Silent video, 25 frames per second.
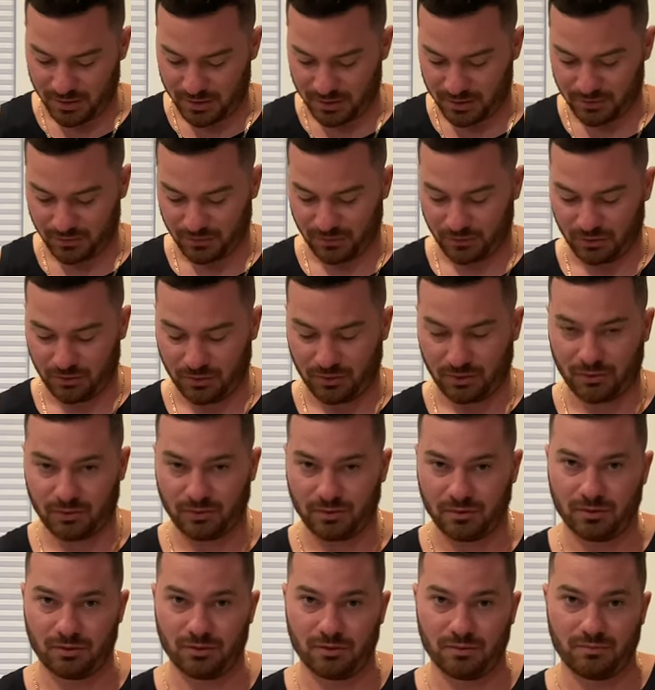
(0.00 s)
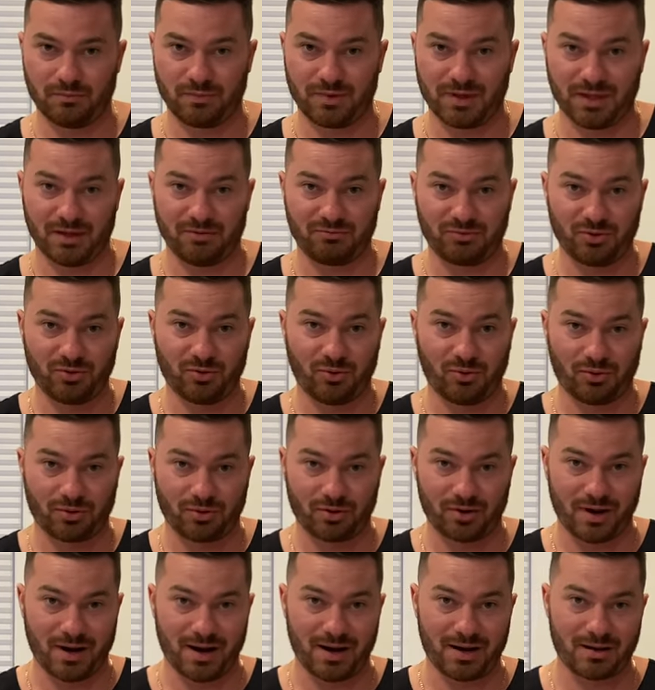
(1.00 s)
So if you
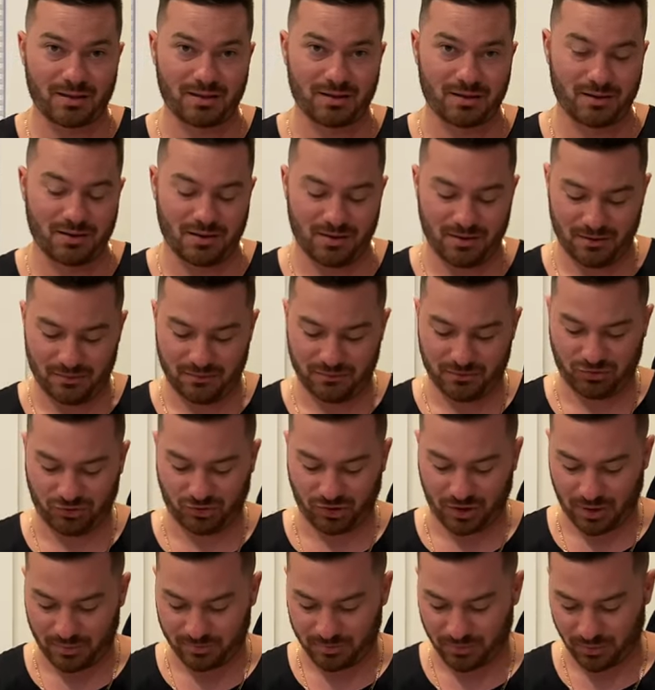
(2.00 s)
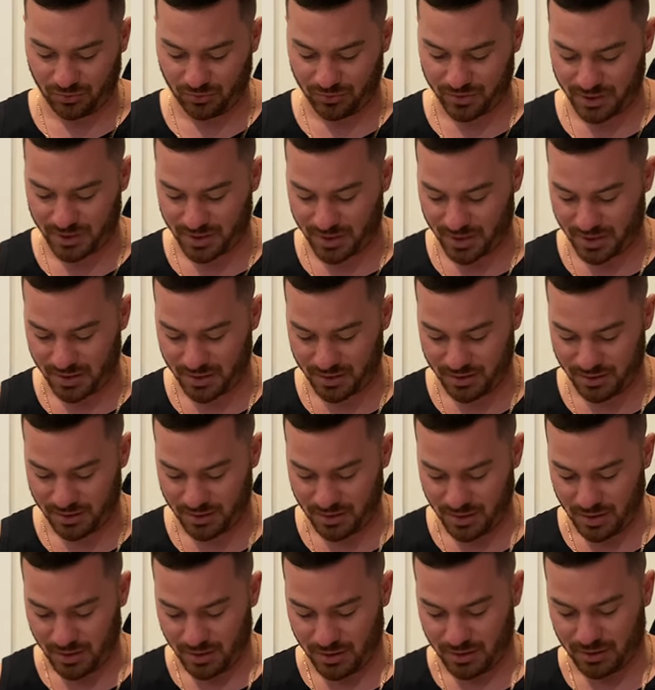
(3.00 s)
order anything off shop the Weeknd,
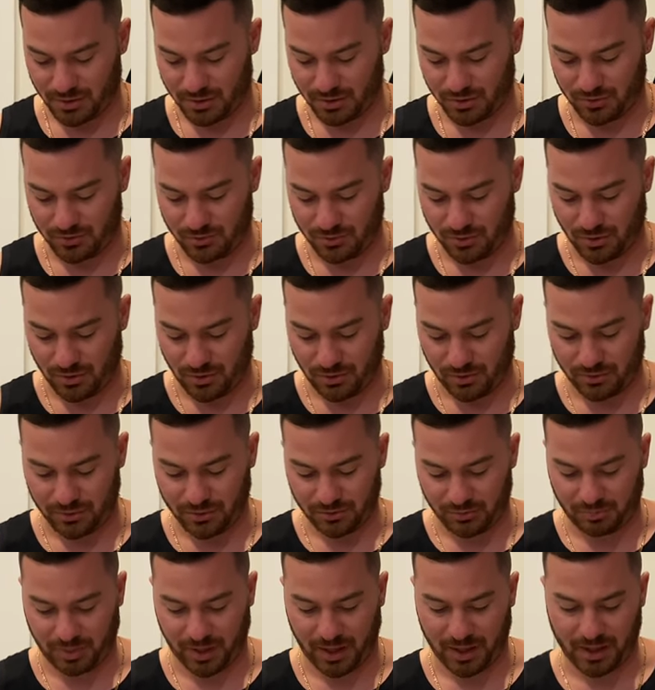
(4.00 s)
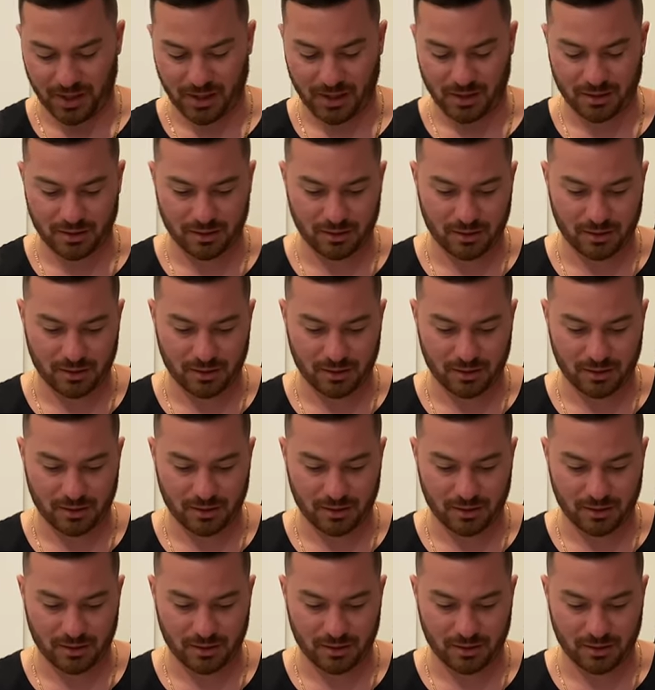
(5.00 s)
you know the pain.